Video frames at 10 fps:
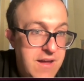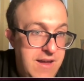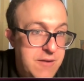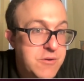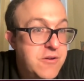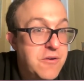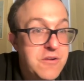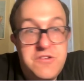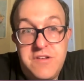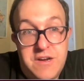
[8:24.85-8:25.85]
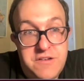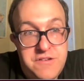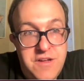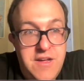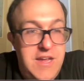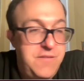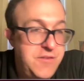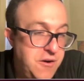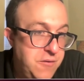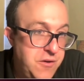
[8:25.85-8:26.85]
It would go to 6. Even
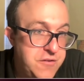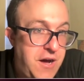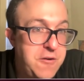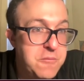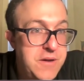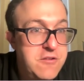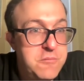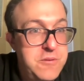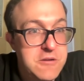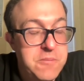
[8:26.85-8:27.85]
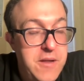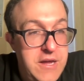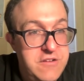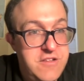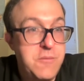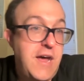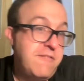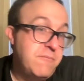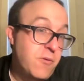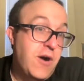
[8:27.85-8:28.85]
though those auto bids would be in place, they would
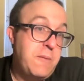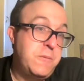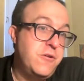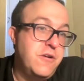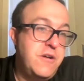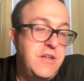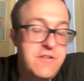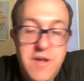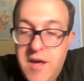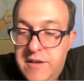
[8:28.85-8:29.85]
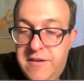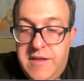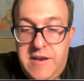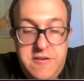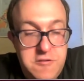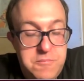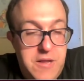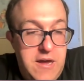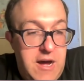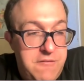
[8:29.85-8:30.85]
have more opportunities to get into the
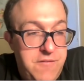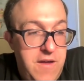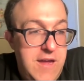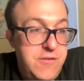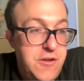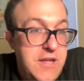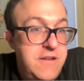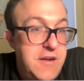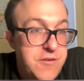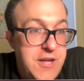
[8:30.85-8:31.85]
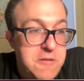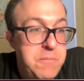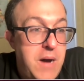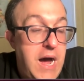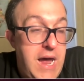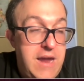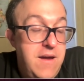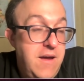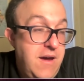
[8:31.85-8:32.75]
playoff, even though they'd never get a bye.